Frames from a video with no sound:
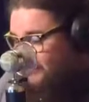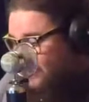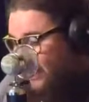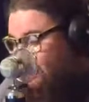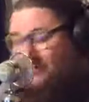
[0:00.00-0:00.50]

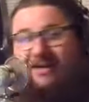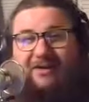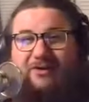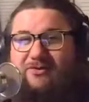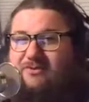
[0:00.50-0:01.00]
take
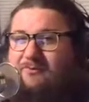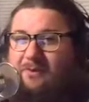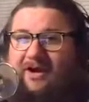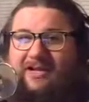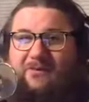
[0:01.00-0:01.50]
videos
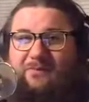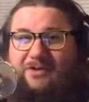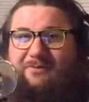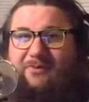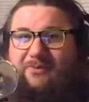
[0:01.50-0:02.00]
of pranking
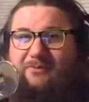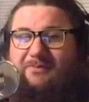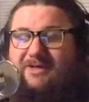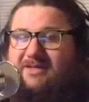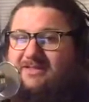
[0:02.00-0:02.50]
people
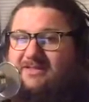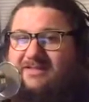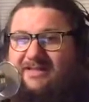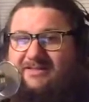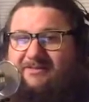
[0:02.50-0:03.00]

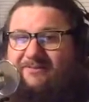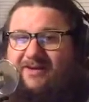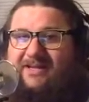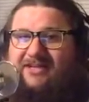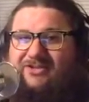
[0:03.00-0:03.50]
because that's the
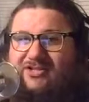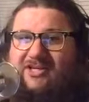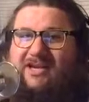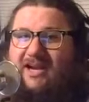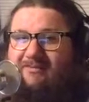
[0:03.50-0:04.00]
funniest
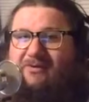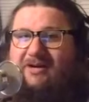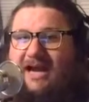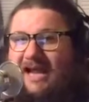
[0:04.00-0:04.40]
shit ever.